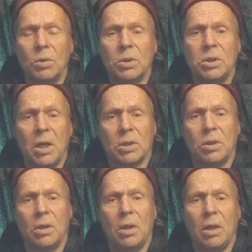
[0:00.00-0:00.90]
don't get
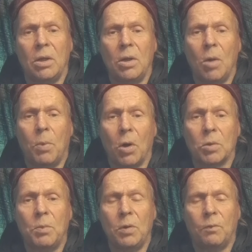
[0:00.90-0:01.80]
an
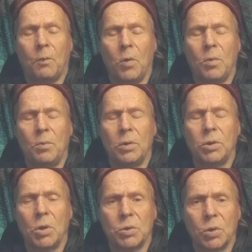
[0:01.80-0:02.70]
apartment from
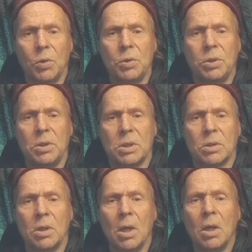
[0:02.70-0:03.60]
the
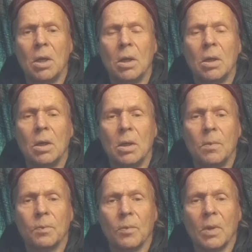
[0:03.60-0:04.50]
authorities,
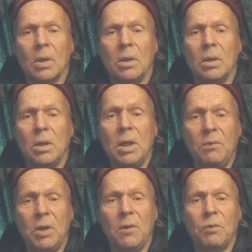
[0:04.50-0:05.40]

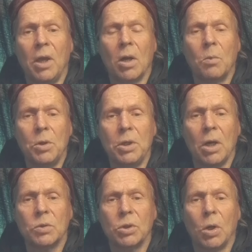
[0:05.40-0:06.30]
even if they are
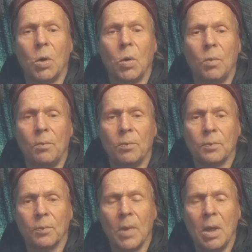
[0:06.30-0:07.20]
without a home.
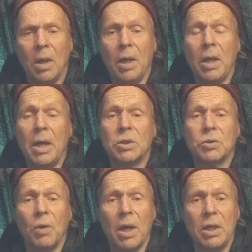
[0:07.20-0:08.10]
And I
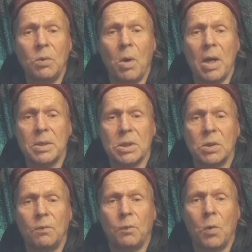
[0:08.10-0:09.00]
tried
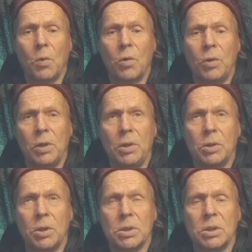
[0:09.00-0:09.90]
once
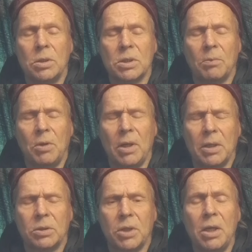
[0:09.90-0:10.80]
it is something
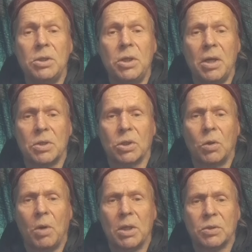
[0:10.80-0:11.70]
like 10 years
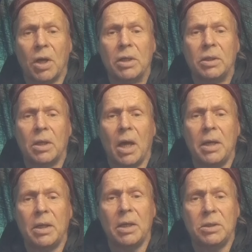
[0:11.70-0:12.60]
ago I tried, and
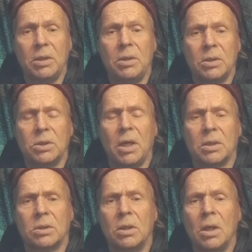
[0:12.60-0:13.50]
I didn't
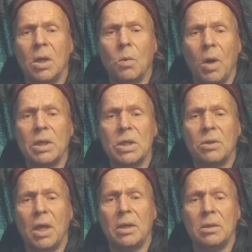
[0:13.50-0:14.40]
get
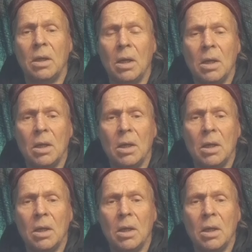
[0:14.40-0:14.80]
one then.